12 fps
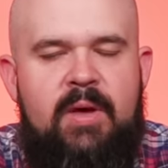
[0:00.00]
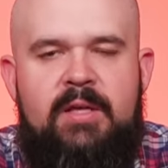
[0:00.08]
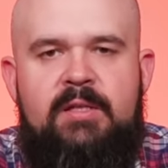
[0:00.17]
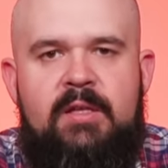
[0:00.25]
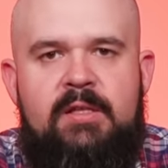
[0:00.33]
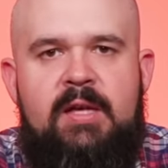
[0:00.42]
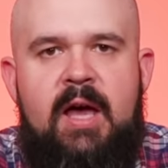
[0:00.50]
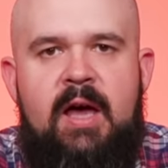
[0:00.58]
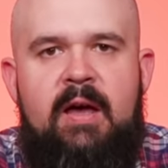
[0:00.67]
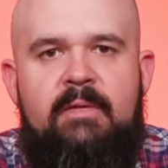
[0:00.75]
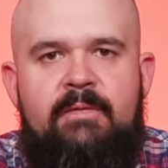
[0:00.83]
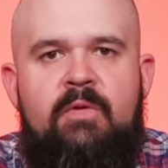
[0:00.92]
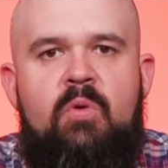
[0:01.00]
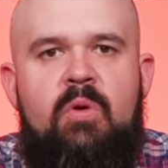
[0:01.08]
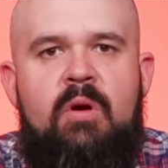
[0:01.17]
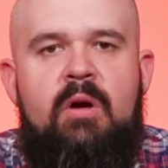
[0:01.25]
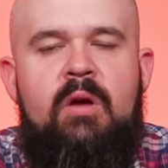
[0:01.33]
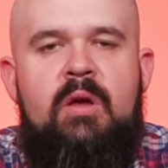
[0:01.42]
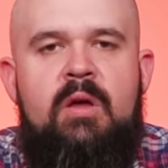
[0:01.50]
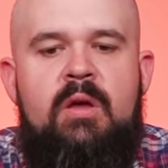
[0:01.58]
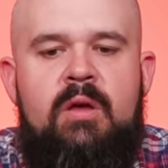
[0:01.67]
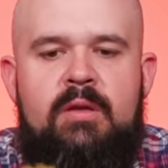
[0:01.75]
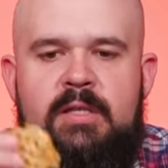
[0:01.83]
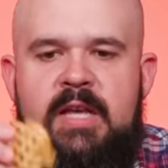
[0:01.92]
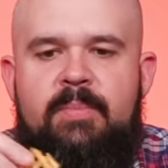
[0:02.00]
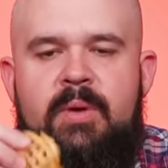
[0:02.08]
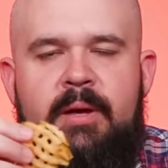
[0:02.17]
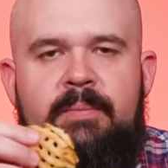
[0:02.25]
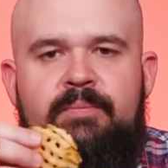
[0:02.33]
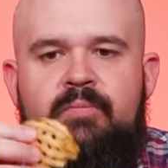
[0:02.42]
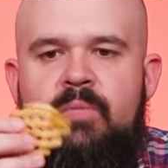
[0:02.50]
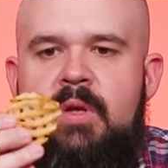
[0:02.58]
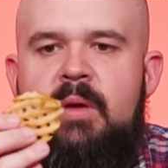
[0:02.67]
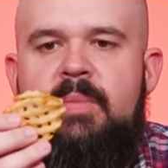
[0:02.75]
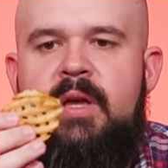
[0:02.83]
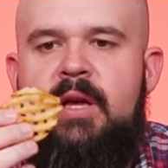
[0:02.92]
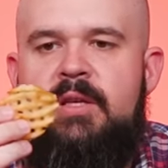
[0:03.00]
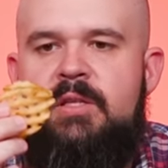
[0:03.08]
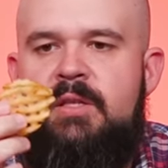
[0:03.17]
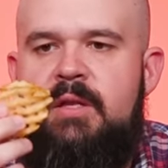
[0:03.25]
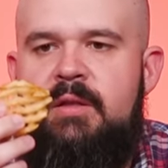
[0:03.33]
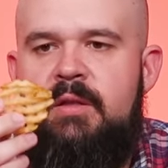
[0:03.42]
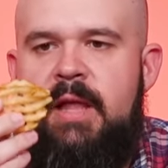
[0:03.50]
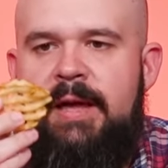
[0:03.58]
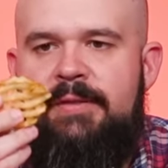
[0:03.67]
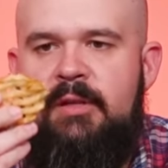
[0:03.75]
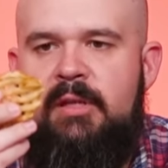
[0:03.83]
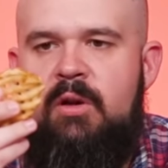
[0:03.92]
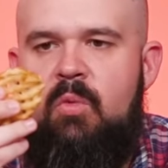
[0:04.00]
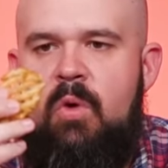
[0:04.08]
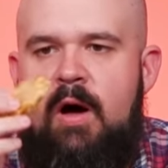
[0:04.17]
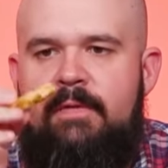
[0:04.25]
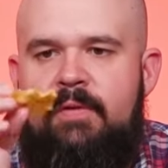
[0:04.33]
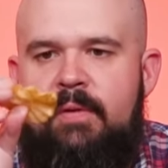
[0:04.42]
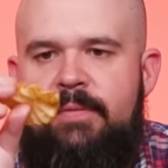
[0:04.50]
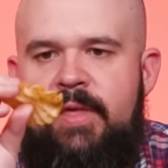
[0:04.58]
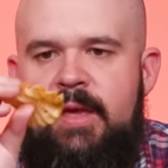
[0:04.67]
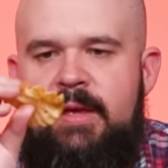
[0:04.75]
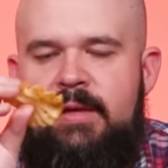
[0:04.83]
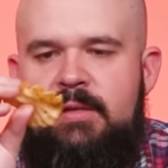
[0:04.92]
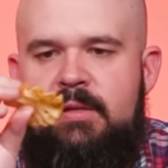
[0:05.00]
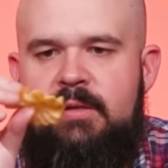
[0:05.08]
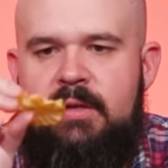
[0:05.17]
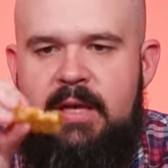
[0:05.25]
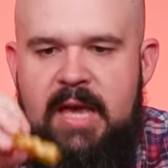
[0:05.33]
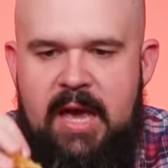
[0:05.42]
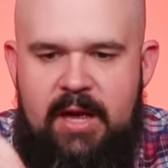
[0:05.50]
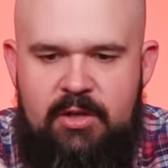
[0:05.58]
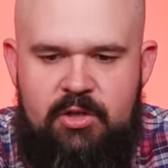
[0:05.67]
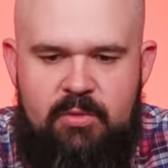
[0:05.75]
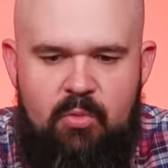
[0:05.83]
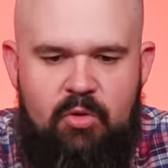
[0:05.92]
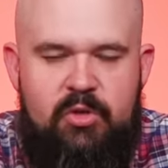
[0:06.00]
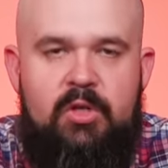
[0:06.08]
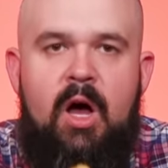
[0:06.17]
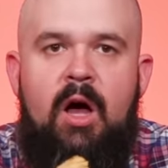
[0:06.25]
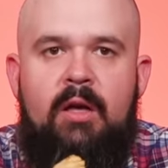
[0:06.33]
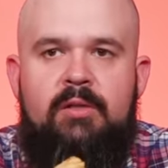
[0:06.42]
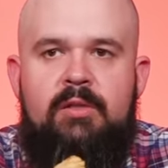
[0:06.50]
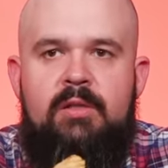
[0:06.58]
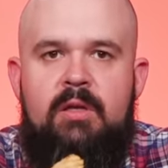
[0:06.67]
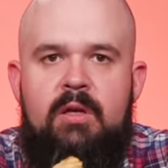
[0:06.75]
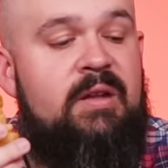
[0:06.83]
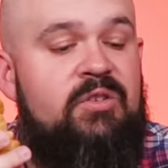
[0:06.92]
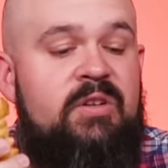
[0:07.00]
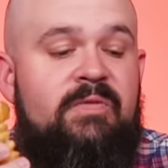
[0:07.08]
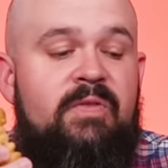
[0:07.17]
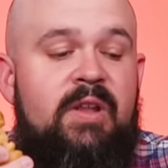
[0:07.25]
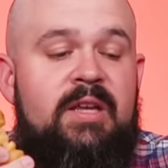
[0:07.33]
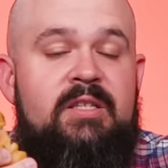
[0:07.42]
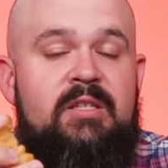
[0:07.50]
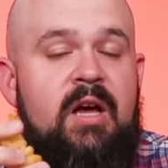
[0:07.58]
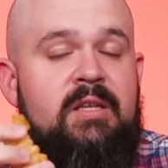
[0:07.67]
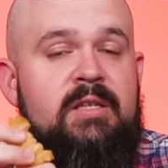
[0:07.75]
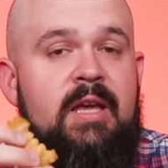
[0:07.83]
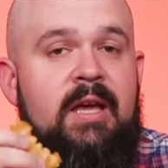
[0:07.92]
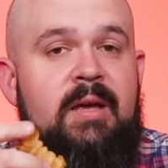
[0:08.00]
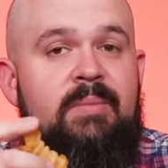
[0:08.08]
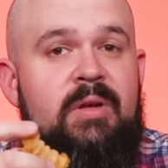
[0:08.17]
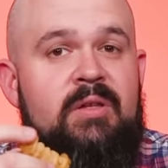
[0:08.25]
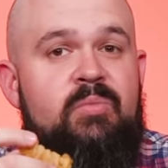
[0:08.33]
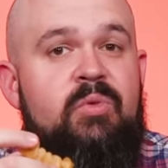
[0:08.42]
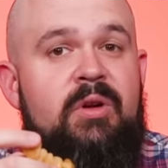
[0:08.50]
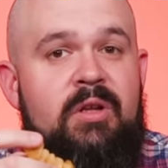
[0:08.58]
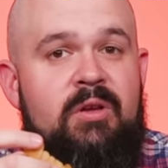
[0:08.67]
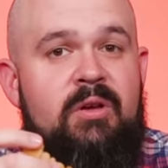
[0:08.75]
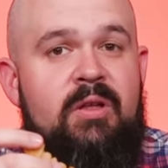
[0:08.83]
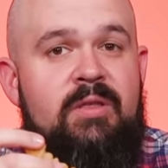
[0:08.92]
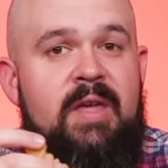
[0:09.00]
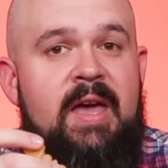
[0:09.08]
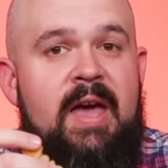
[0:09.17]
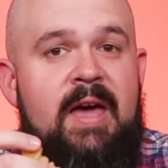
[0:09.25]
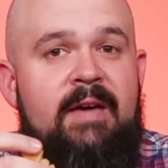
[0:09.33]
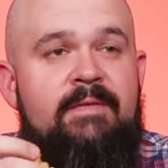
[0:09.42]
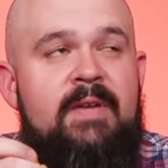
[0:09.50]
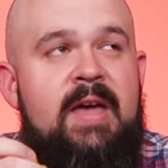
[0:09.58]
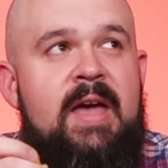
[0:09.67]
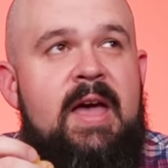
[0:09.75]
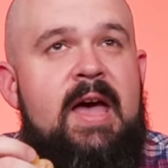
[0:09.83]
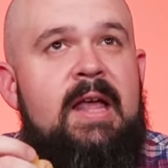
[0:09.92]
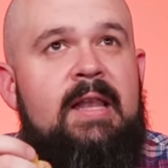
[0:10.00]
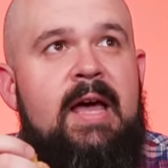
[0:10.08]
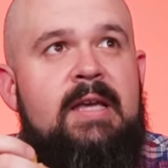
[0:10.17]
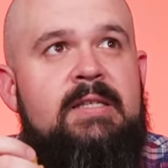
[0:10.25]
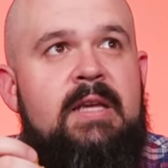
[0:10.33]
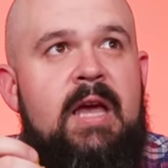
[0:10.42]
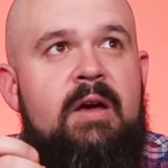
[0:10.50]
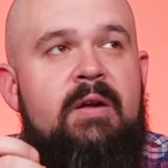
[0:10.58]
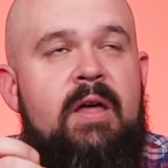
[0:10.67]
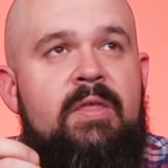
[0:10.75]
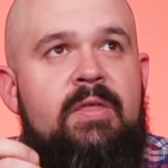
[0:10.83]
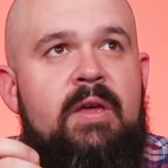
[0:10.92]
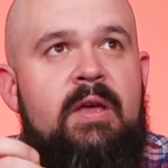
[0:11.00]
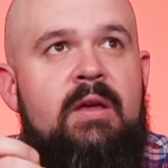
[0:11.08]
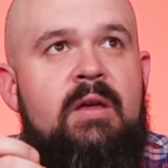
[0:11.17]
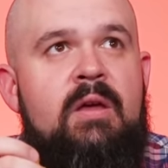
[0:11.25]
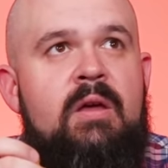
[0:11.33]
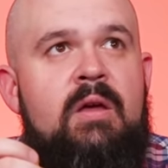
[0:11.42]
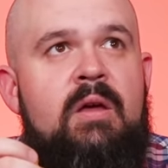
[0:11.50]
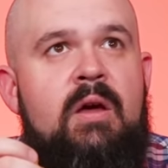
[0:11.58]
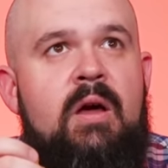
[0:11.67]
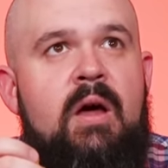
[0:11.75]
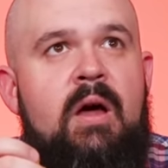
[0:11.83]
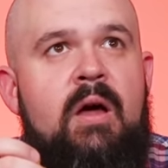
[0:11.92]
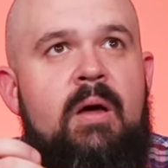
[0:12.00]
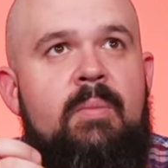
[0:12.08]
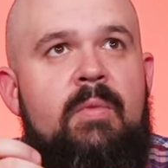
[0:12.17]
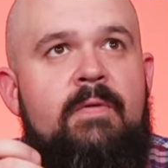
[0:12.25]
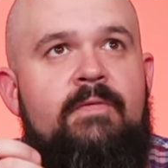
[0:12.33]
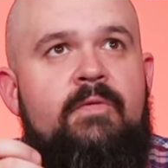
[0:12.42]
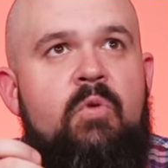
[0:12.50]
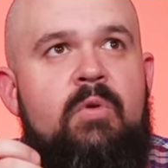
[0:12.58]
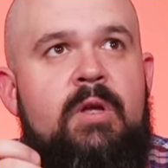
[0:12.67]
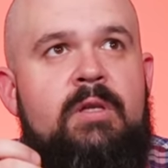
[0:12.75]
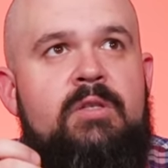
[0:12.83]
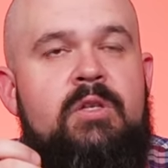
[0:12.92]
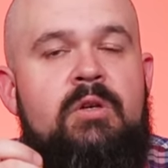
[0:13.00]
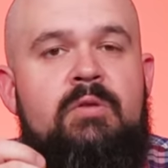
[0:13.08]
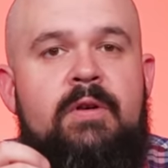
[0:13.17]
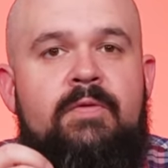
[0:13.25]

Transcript: best design for dipping, because the little waffle things catch more sauce, and Chick-fil-A's sauce game is pretty good. They have, at last count, I think 42